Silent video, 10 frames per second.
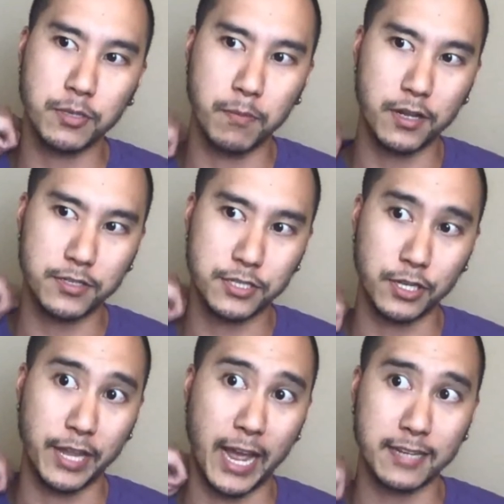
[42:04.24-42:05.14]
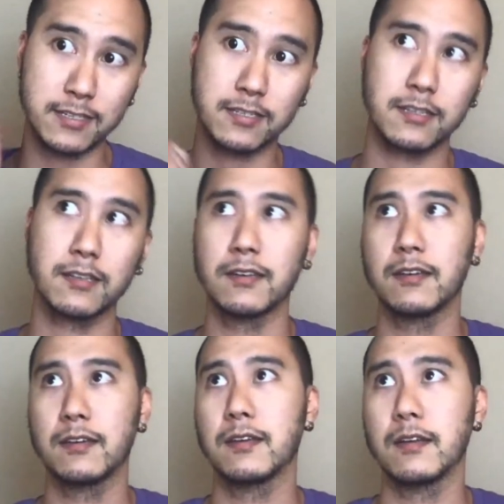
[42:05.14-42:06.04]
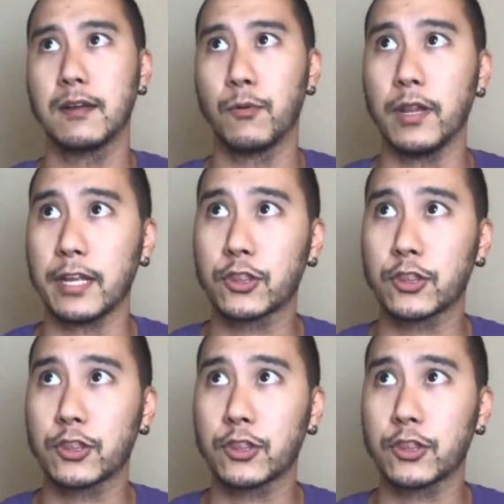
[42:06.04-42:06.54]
a month. So that's what,